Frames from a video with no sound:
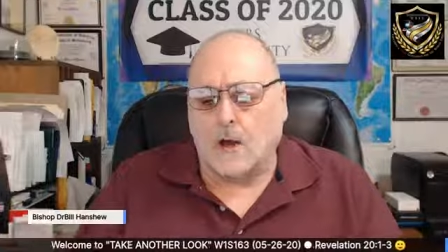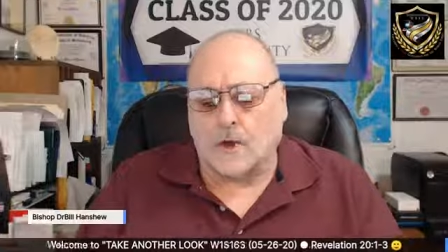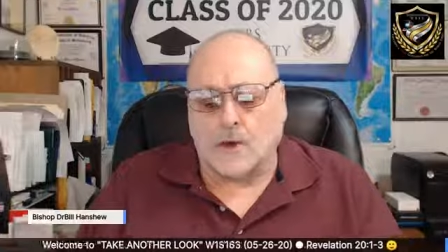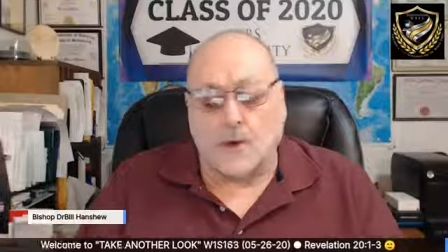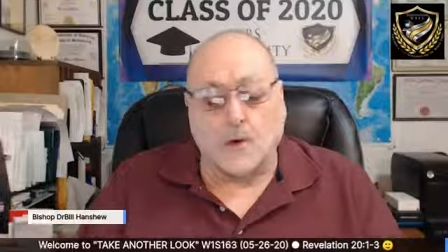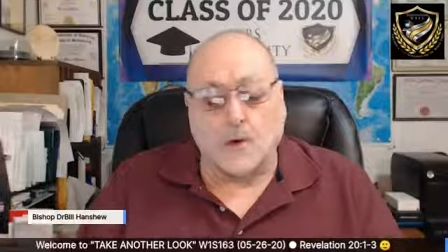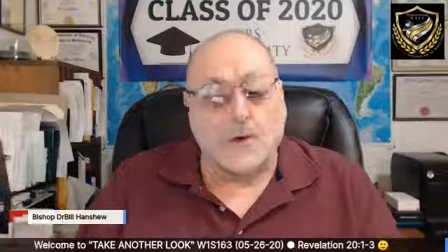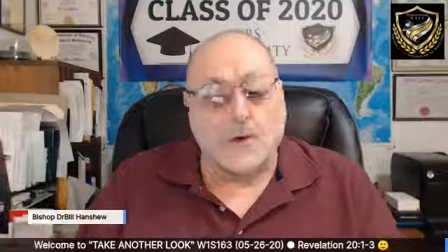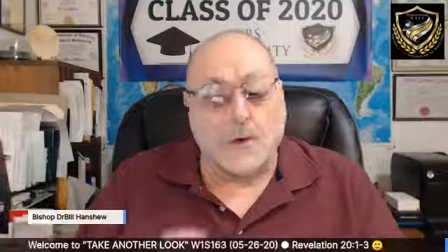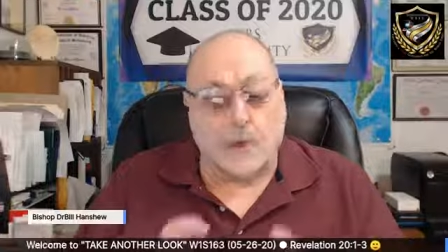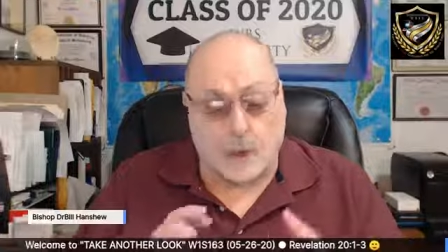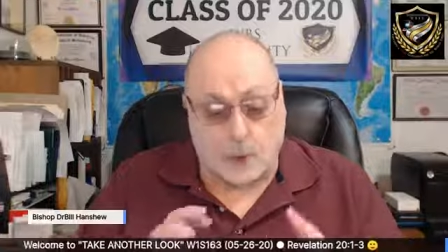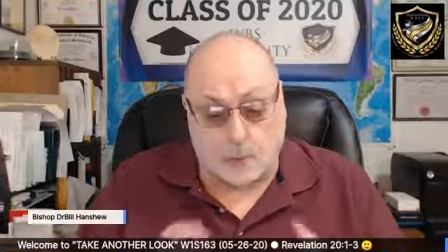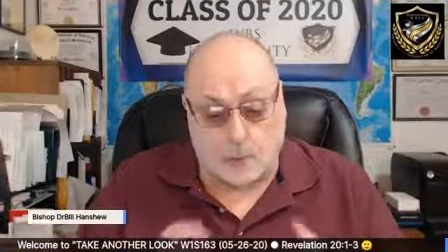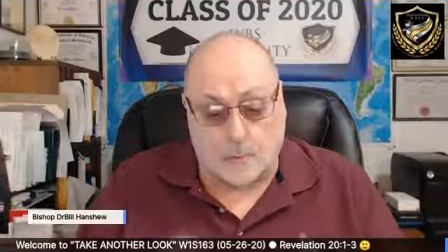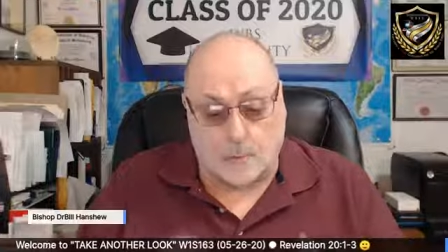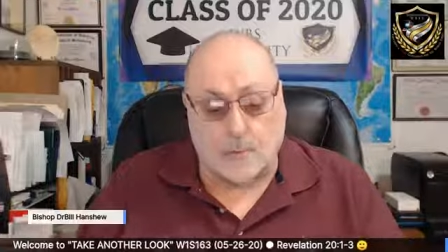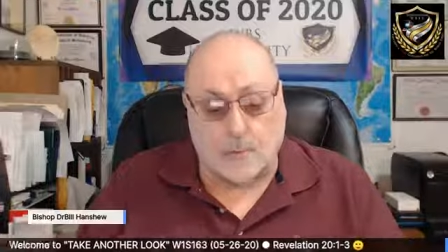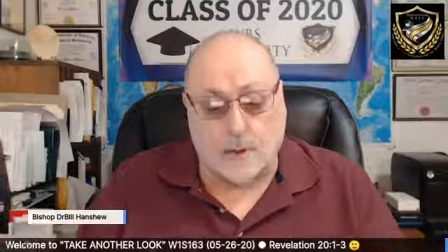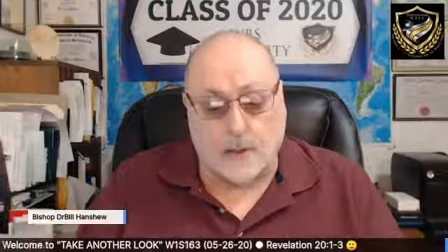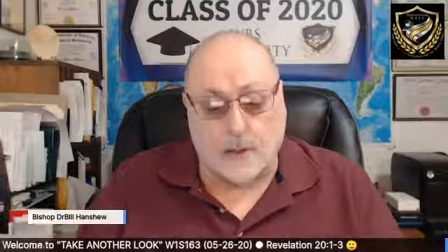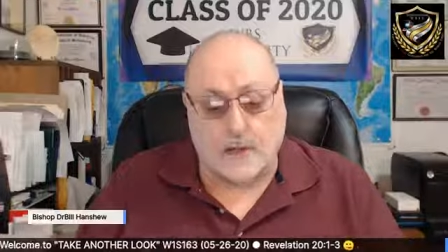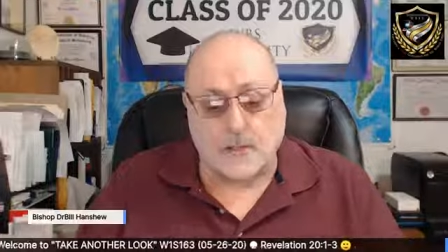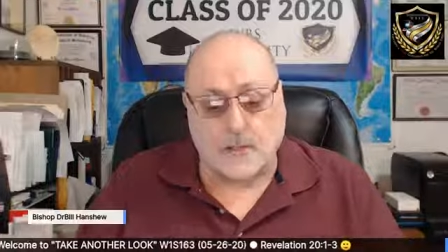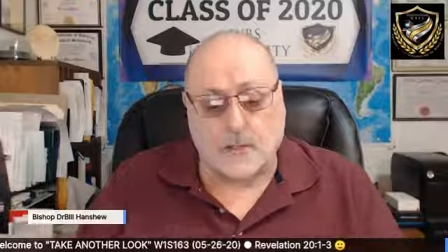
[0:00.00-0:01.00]
to the
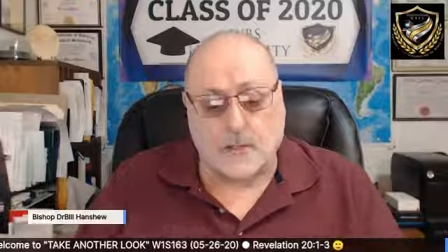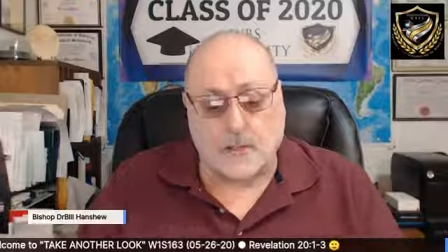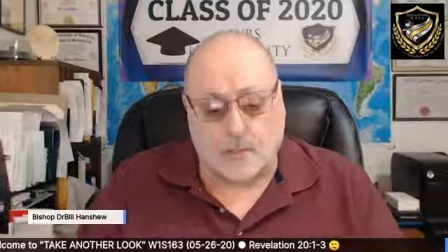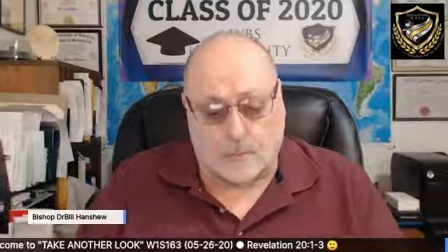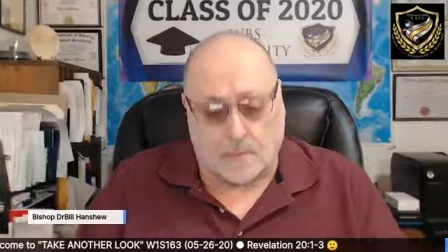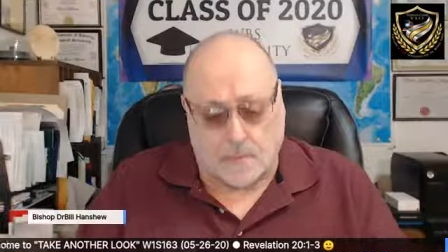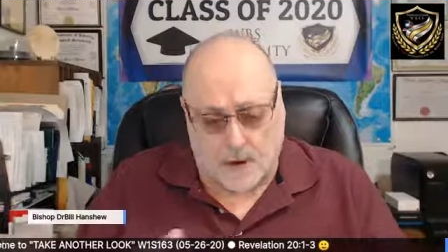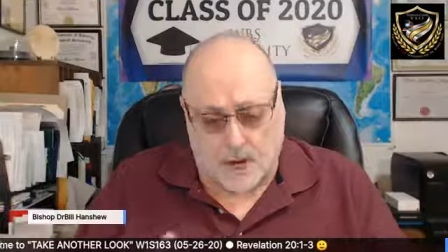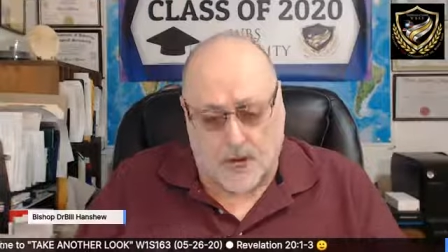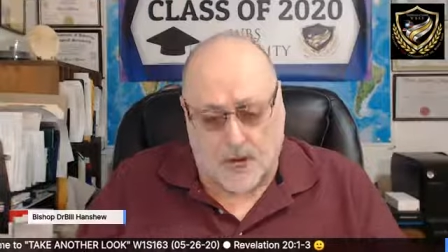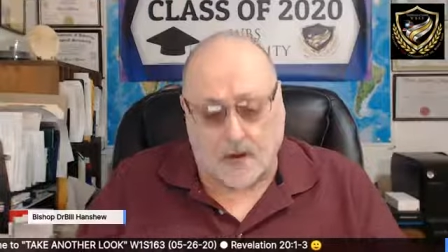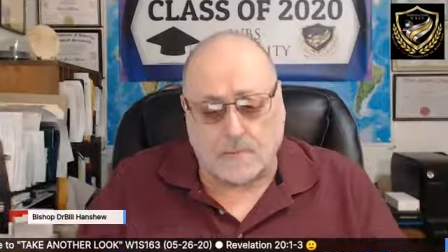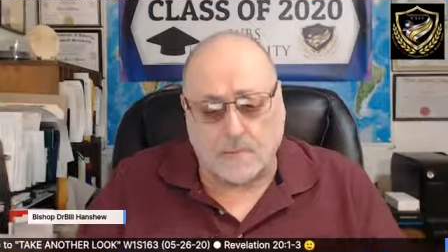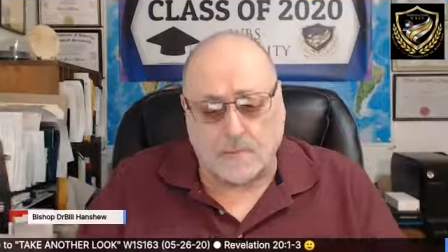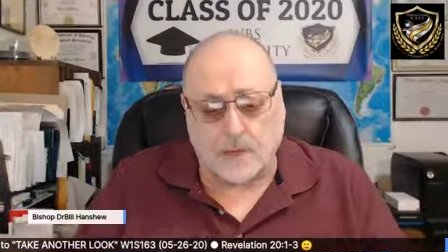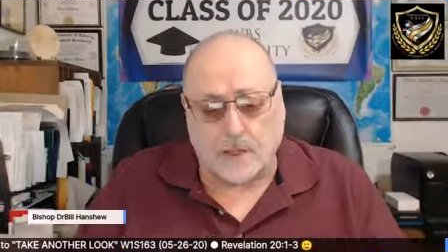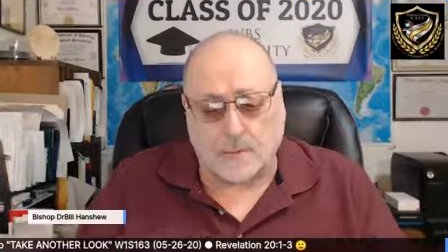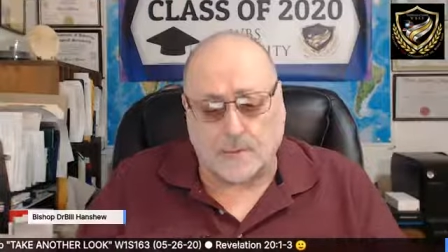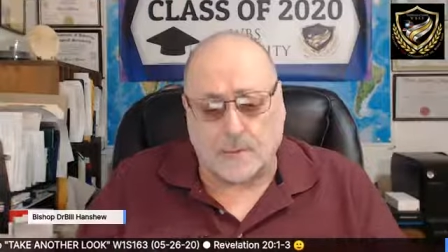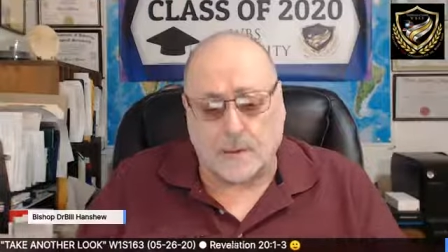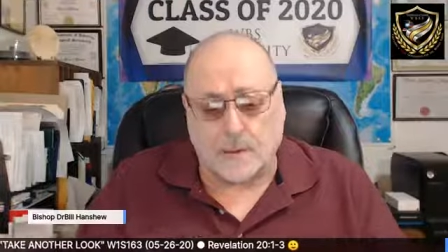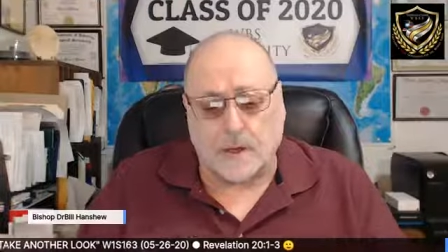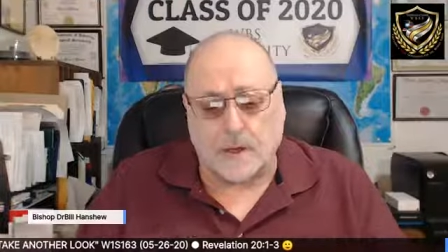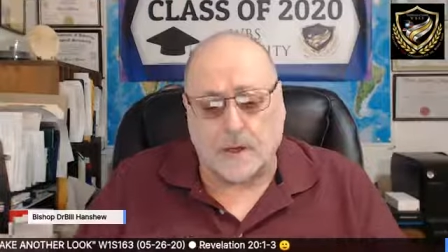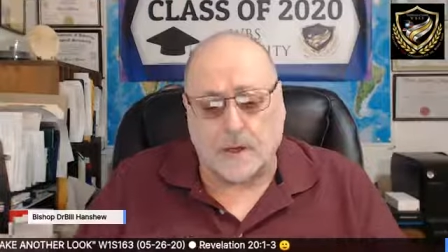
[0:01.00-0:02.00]
abyss, the bottomless
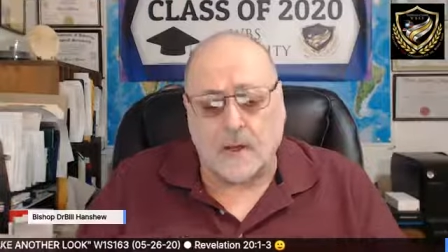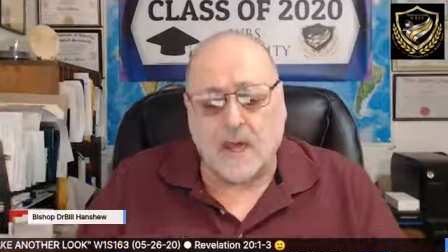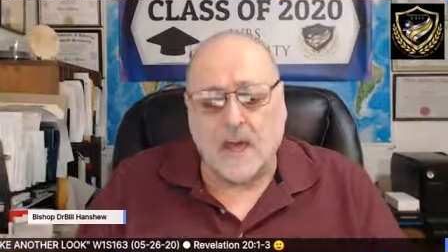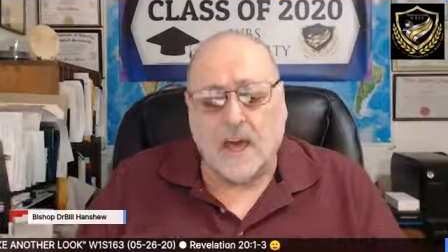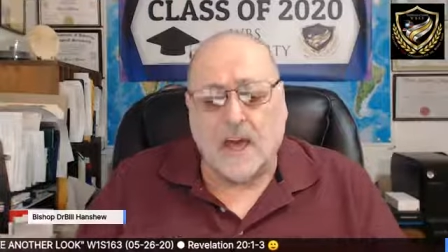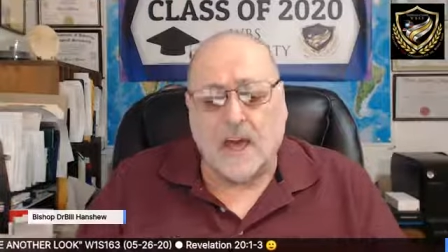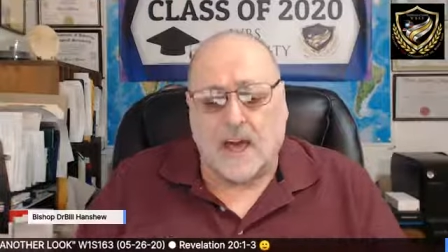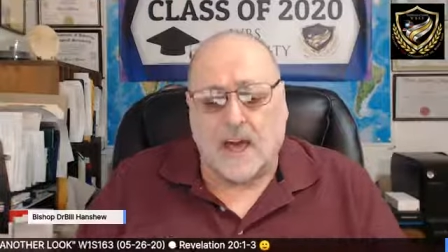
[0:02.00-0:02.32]
pit,